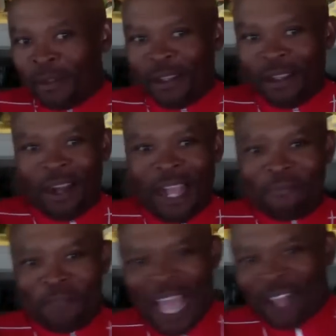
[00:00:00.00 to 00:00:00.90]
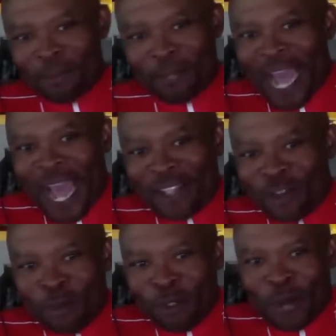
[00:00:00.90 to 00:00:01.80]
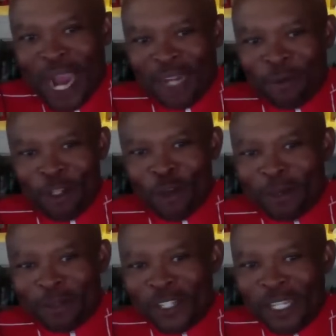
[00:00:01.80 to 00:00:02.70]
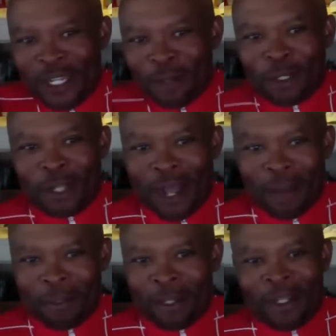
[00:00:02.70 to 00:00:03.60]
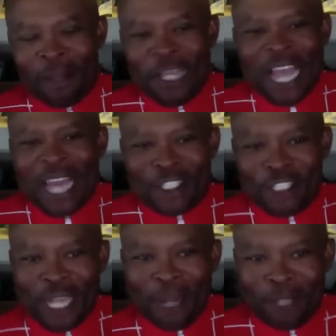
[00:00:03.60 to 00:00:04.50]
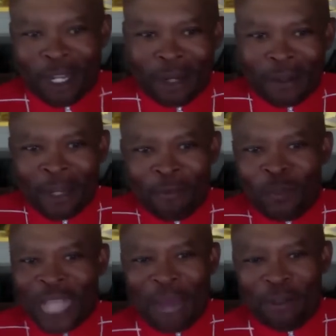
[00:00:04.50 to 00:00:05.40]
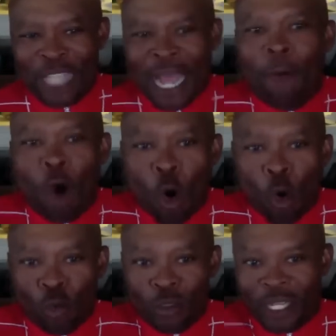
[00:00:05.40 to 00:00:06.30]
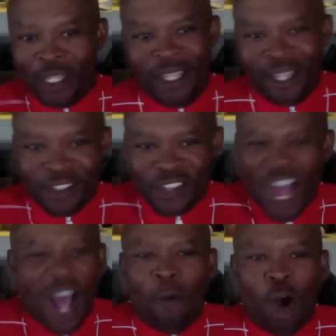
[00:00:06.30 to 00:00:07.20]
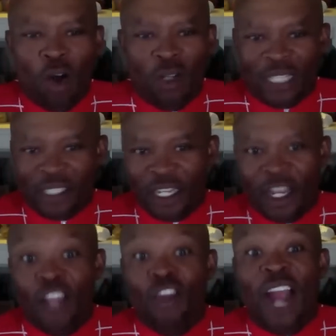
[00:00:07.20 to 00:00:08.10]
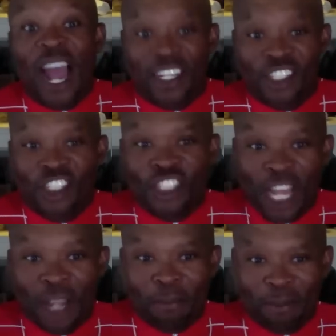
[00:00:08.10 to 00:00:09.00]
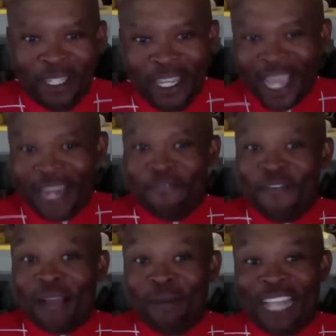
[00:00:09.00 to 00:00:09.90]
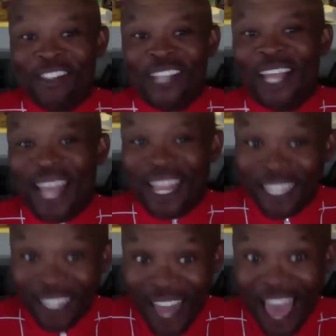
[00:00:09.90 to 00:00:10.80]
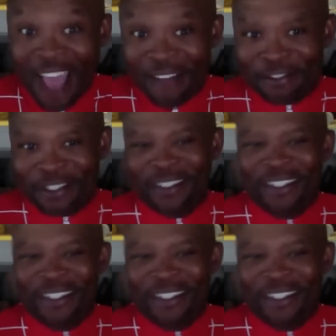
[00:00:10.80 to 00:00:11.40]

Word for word: You know, I had some guys who would be riding with UMC that would come and they'd be out of shape talking about it. The guy would say, I'm old. And he said, oh, I'm old. I said, No, you're out of shape. And in fact, when I said that, he laughed.